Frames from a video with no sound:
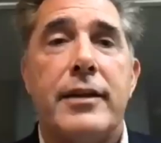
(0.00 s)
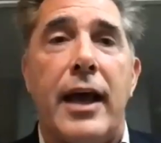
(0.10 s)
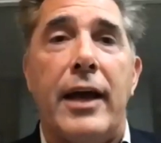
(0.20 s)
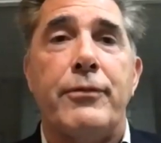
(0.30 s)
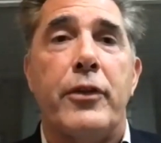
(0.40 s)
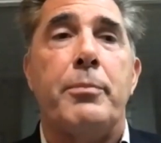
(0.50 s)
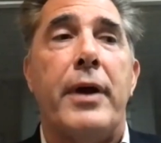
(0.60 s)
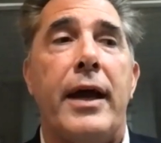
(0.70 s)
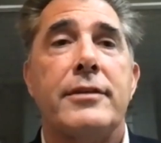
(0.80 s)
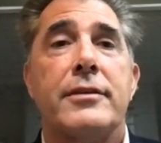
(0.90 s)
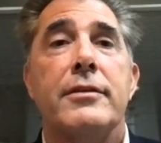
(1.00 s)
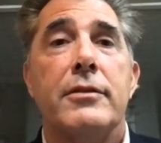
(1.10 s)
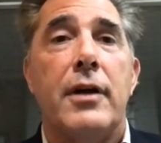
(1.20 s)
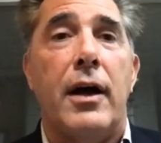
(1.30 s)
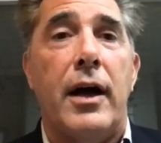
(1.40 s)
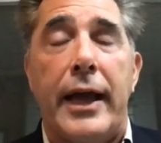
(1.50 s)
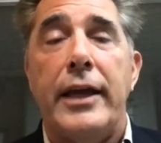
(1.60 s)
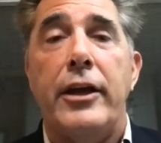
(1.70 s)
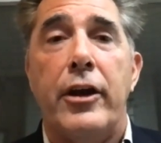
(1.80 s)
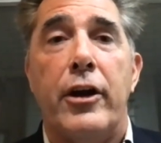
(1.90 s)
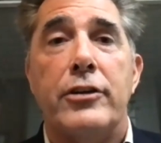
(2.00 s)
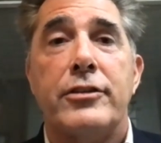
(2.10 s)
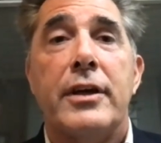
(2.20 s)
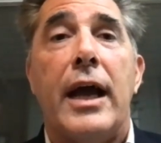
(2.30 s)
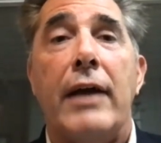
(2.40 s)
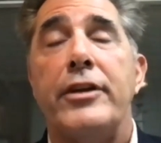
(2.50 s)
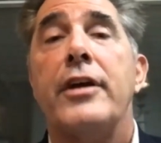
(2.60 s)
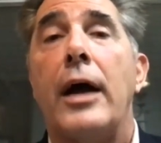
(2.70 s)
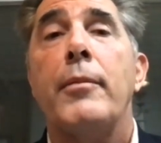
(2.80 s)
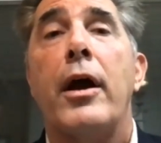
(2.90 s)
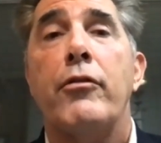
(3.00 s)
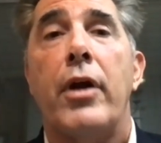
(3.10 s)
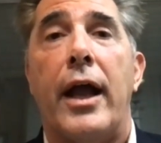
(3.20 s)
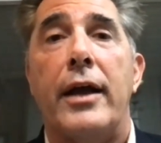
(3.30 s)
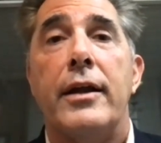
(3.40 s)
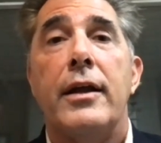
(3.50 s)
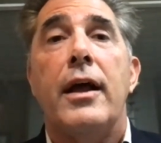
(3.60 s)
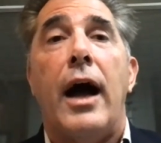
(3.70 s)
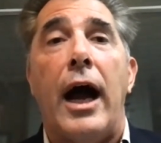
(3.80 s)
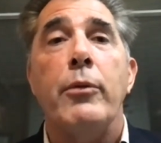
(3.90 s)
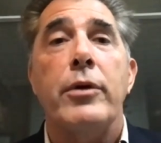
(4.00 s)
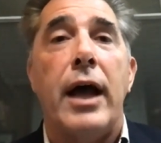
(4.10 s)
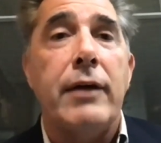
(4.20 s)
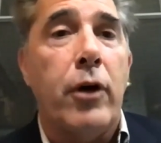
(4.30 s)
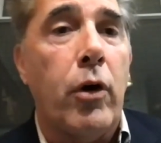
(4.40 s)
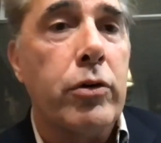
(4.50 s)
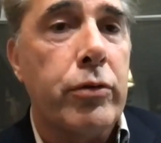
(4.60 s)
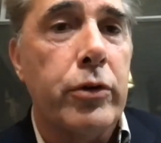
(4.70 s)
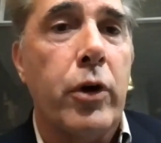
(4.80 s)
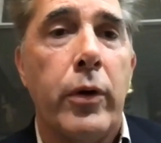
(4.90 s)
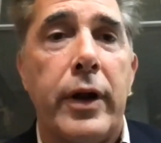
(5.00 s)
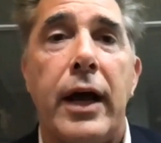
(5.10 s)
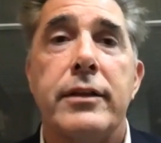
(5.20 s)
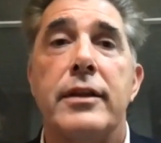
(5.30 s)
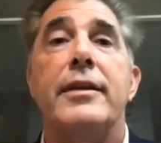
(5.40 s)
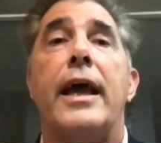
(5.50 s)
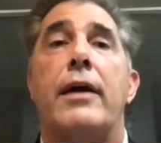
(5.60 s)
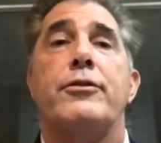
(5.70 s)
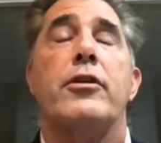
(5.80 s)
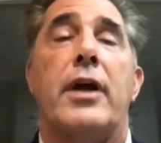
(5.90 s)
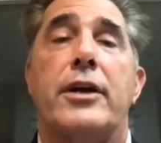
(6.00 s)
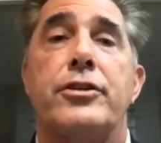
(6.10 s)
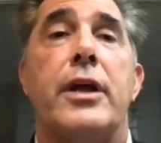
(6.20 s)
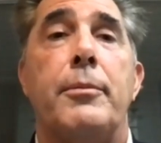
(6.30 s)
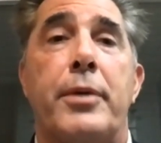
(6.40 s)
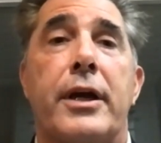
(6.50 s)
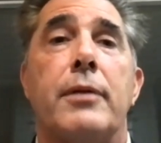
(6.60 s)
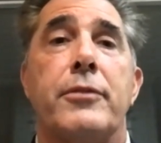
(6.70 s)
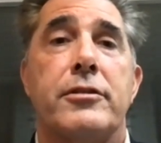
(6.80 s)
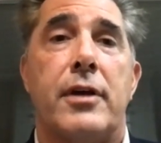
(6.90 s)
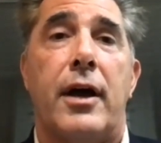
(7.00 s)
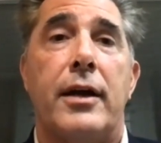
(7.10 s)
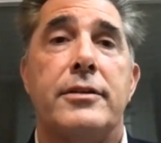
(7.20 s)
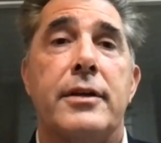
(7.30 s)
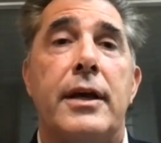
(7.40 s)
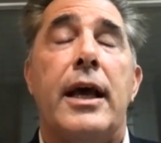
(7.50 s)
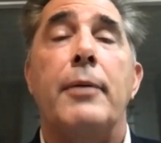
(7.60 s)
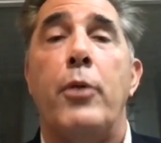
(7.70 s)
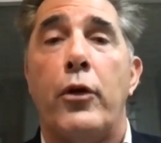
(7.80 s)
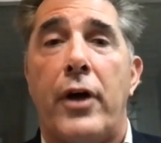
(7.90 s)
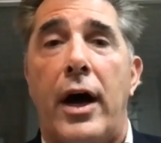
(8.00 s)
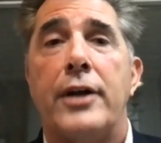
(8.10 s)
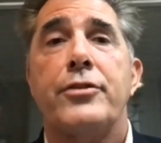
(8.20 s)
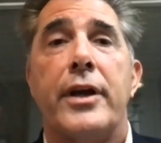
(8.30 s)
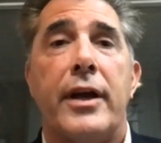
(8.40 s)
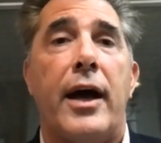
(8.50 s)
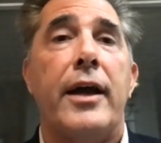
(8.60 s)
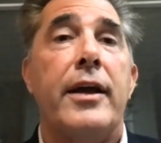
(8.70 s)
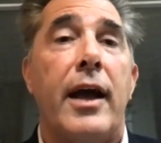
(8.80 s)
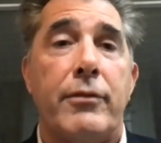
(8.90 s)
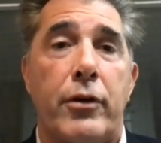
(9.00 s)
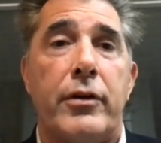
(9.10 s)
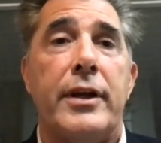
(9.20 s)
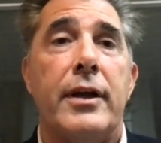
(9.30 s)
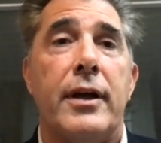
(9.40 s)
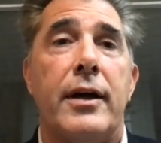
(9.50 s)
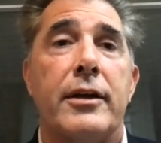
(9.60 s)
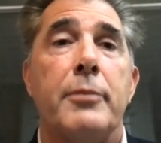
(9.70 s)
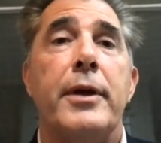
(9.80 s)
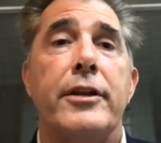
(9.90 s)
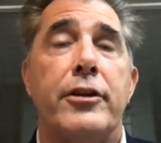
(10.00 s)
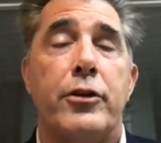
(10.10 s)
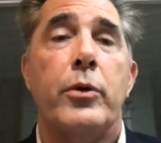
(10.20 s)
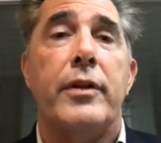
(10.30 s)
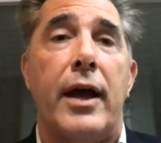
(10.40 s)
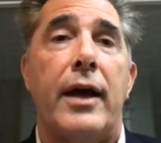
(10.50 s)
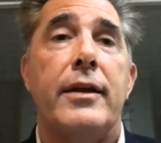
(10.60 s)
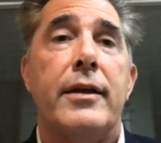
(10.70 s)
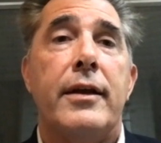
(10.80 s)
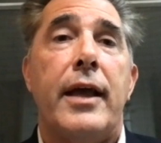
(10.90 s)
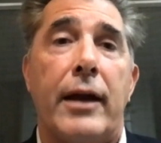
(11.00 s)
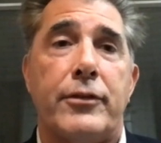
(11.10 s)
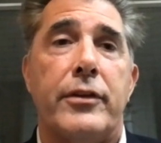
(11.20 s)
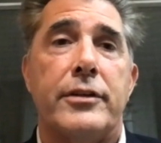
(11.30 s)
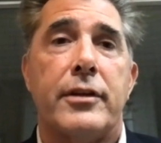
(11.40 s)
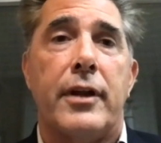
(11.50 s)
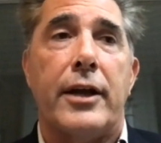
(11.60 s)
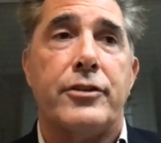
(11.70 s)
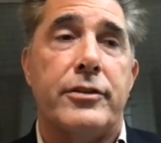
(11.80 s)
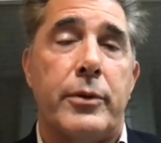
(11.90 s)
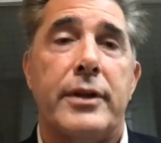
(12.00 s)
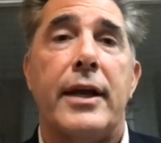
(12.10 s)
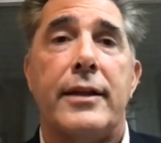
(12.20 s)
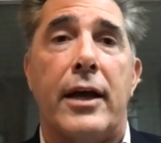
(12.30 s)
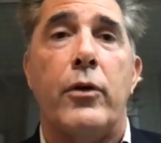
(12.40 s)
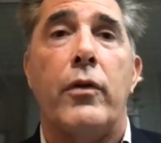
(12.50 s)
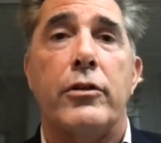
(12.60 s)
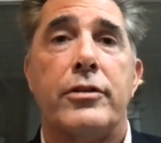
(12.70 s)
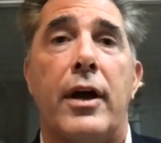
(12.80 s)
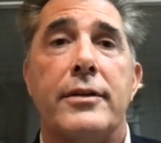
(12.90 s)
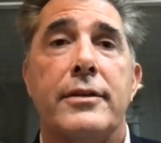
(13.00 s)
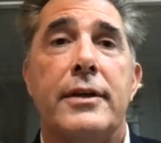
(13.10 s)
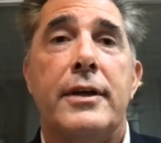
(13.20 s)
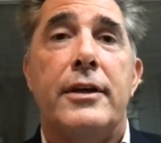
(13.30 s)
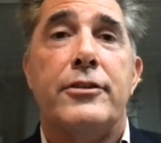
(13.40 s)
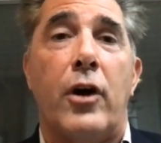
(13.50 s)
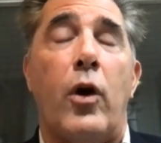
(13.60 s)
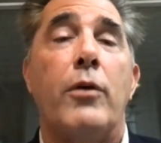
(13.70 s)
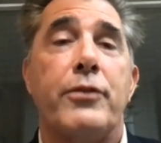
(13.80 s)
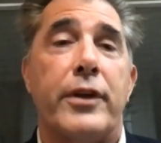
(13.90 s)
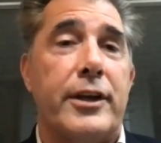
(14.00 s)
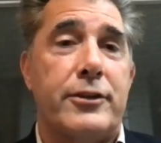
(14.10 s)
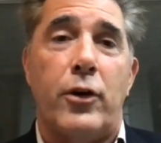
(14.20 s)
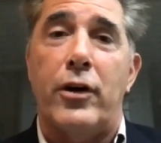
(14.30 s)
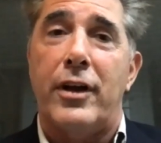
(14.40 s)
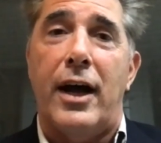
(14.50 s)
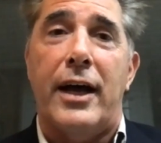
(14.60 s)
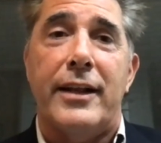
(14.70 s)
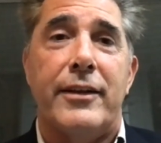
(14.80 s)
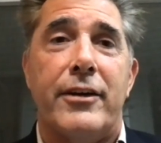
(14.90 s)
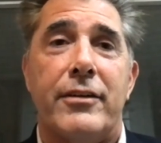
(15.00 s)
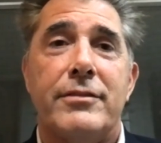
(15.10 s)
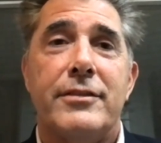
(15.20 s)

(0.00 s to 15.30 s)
the day, past 8 years, every time I ran, I would have a whole crew going out the day after election day picking up the signs. And both Andre and I have already committed to doing that after this election, so we can take down all those signs. So hopefully it's all gone and they're,